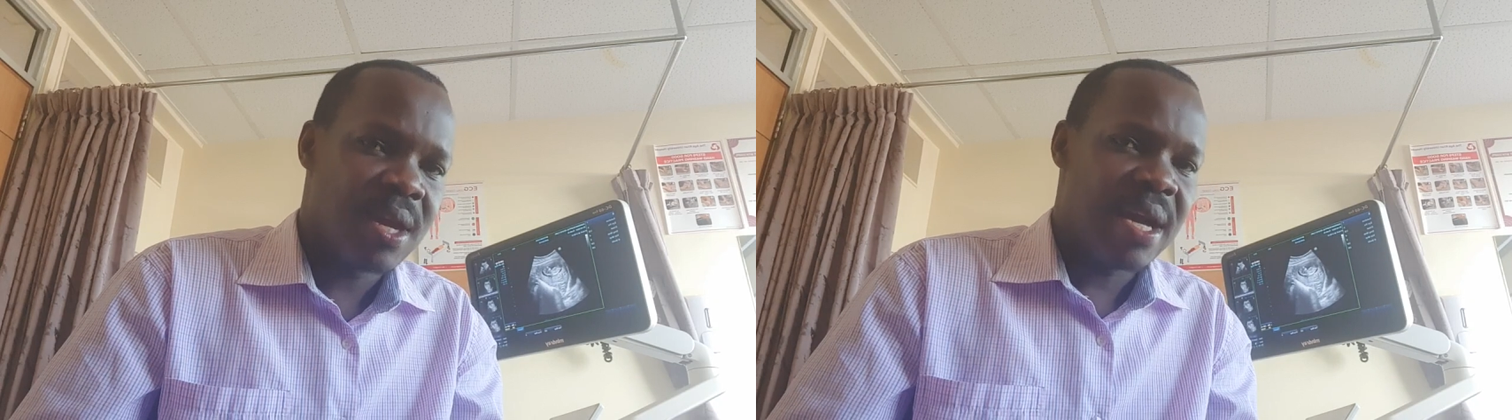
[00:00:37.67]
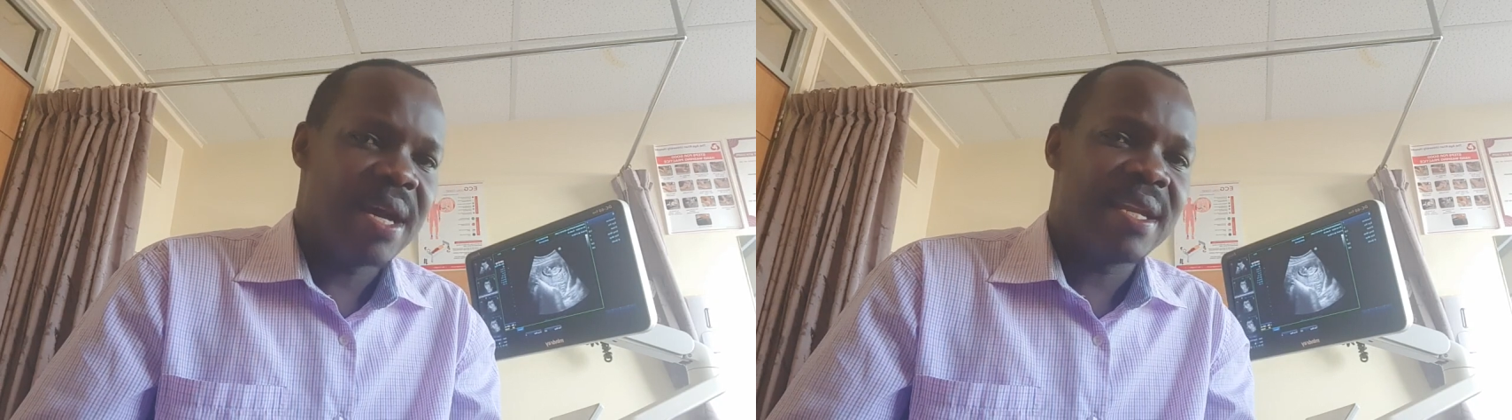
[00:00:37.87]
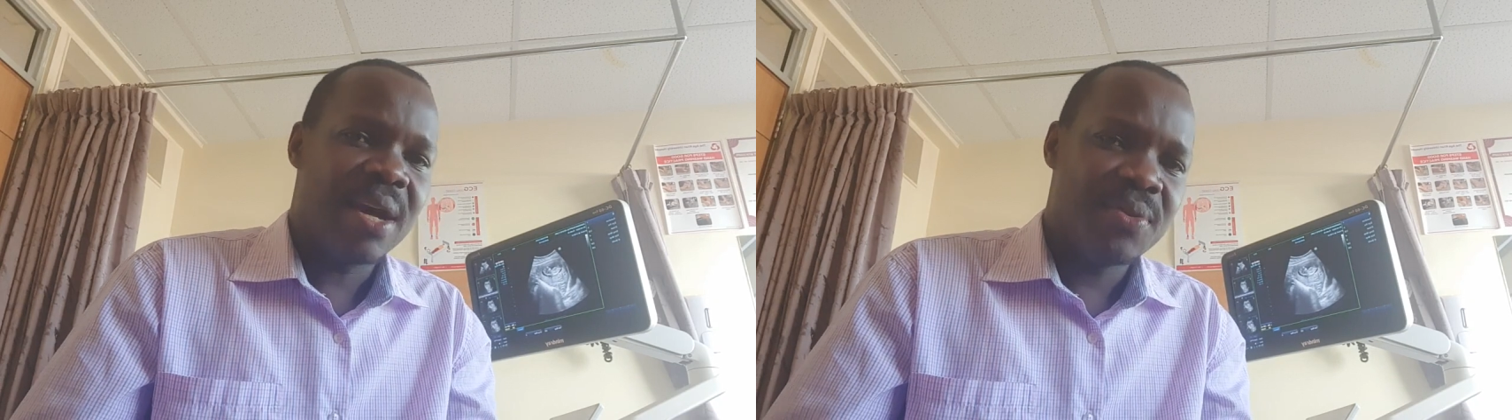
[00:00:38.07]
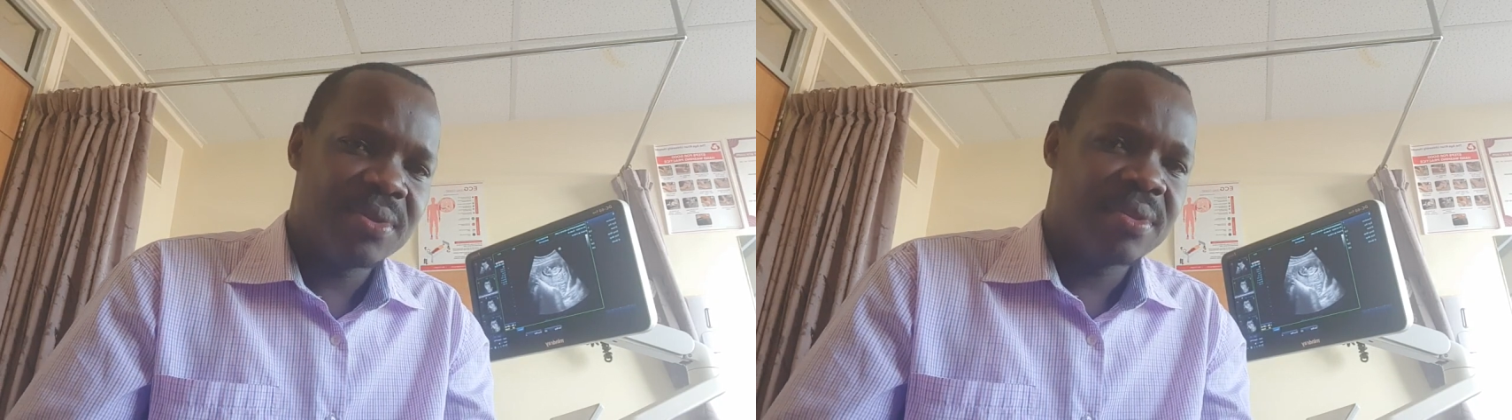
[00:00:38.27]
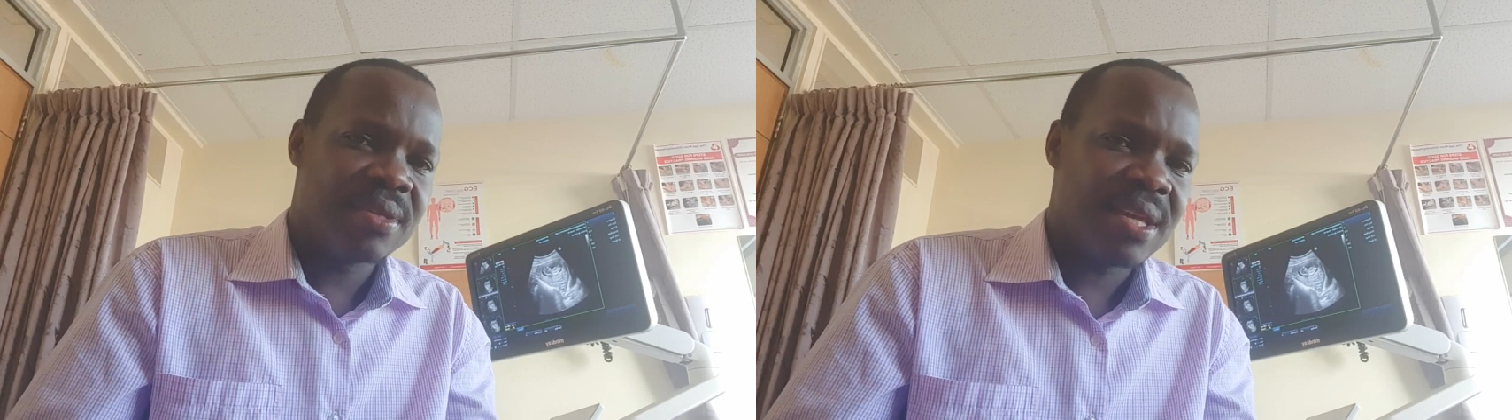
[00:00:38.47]
And how
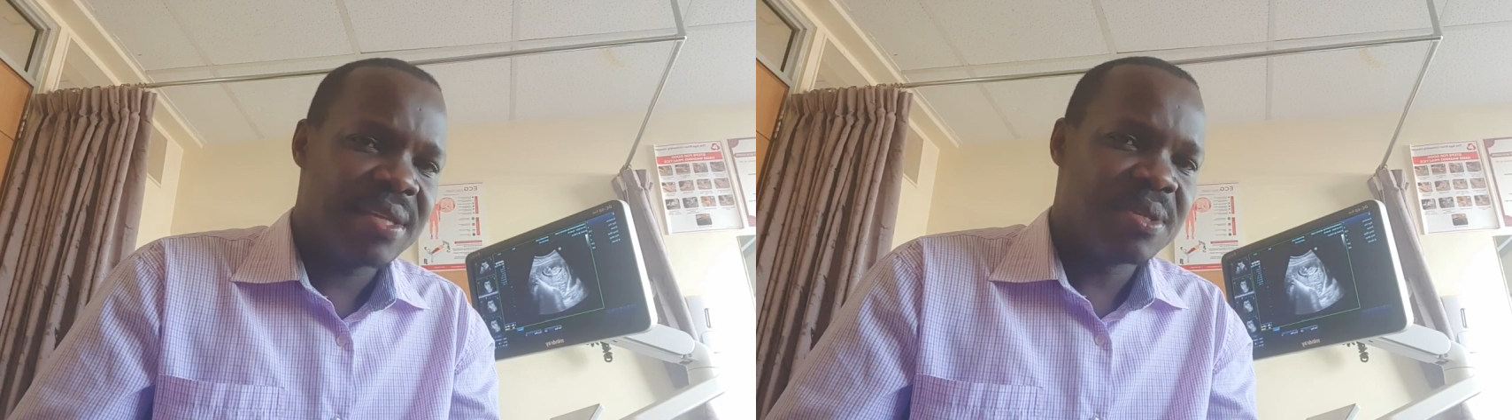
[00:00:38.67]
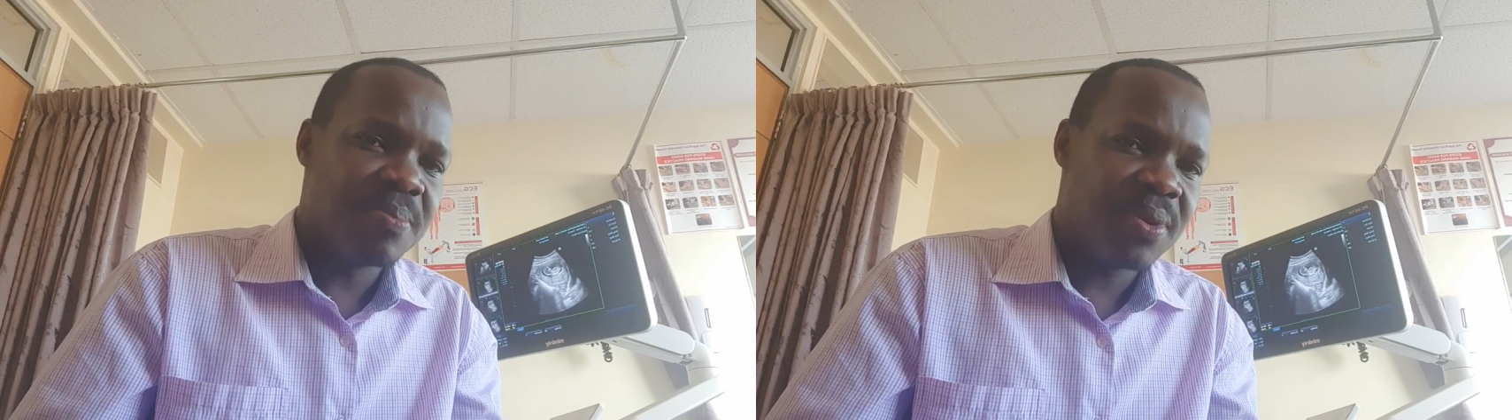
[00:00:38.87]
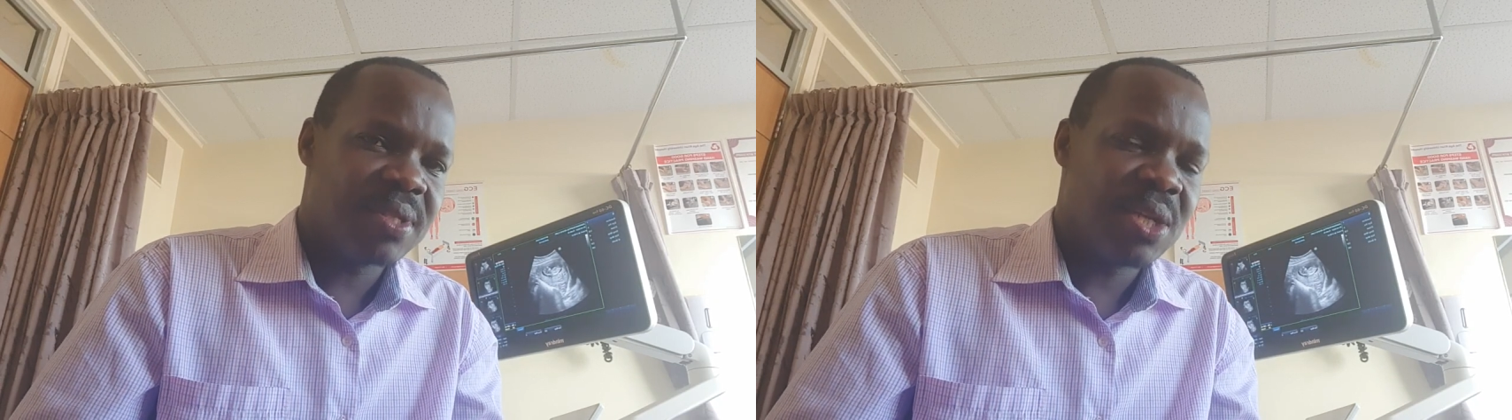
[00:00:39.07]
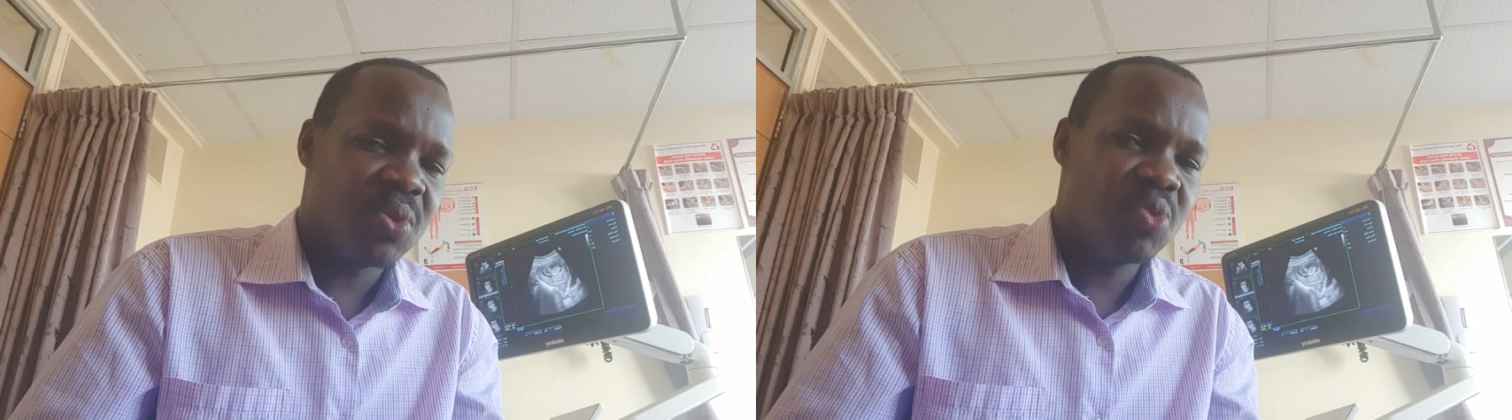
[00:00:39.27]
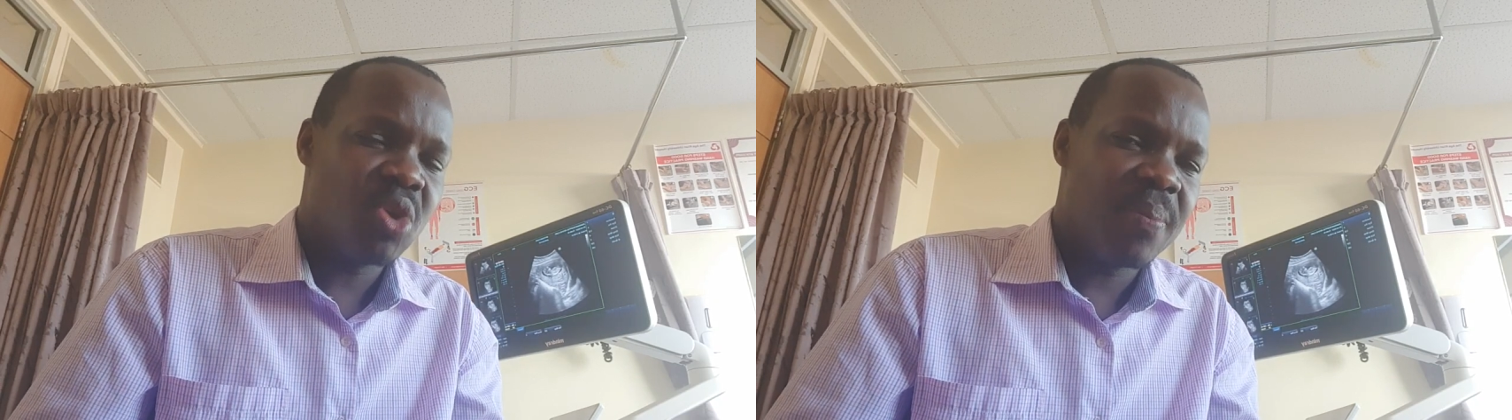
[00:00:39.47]
is the size important
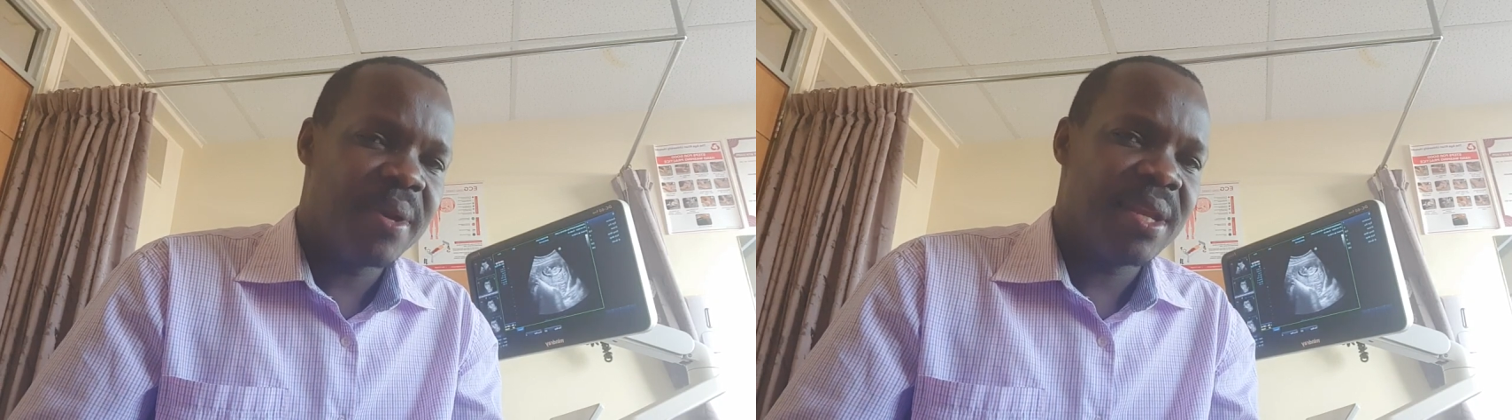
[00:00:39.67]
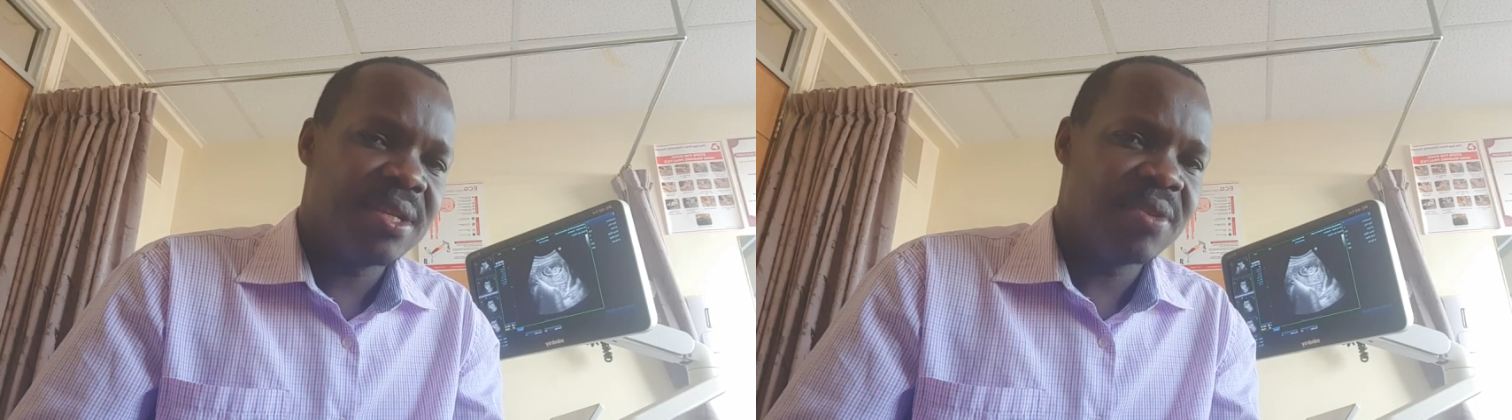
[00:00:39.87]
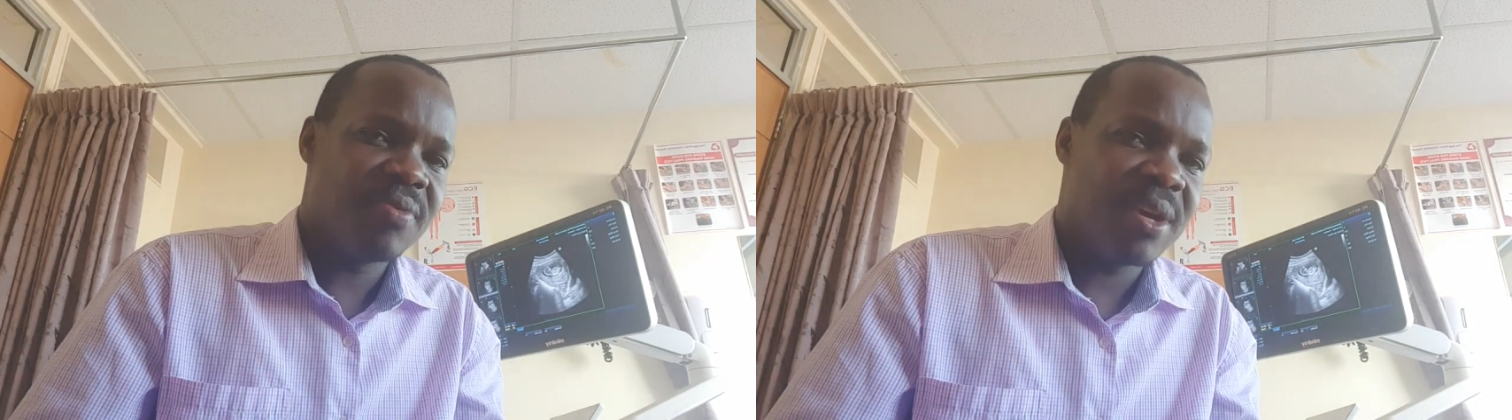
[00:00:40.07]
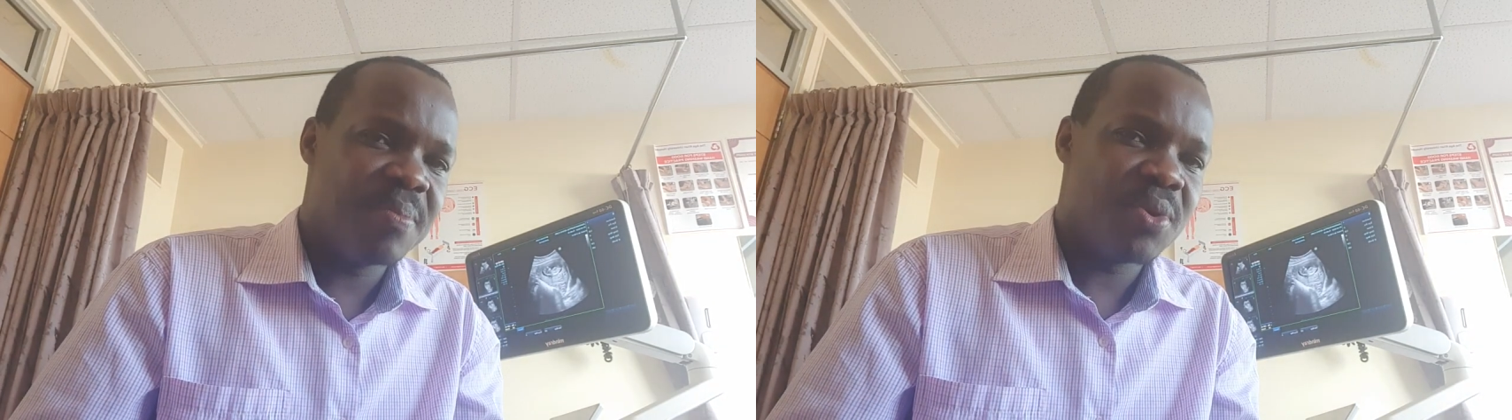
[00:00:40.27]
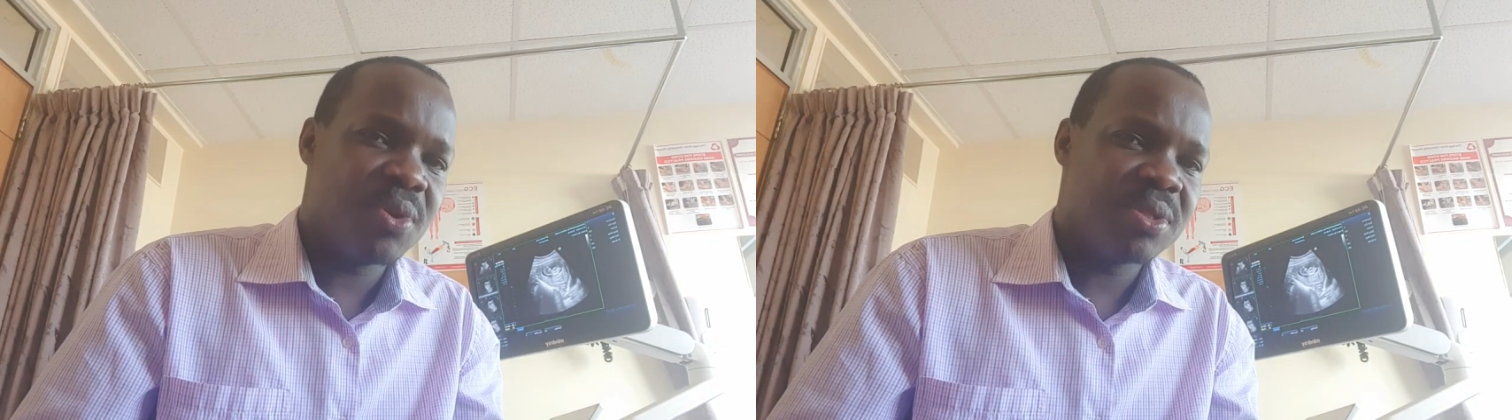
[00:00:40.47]
when you are managing
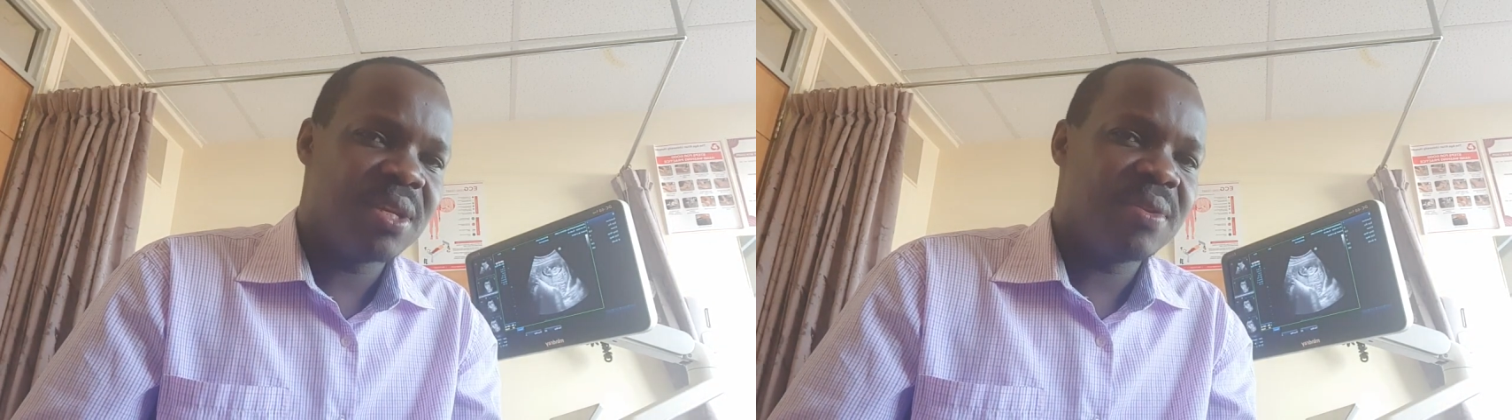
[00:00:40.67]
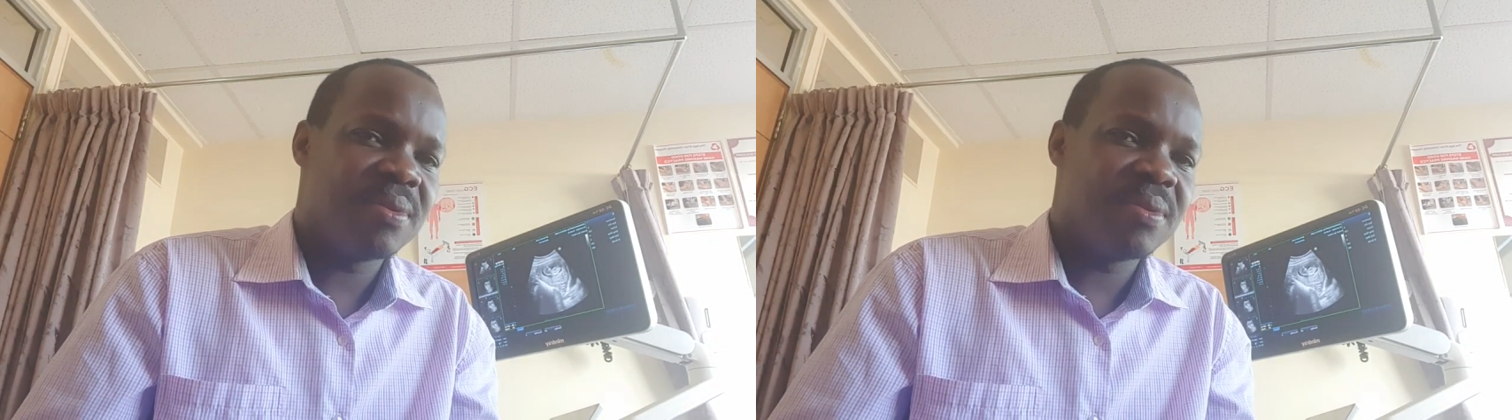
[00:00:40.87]
fibroids?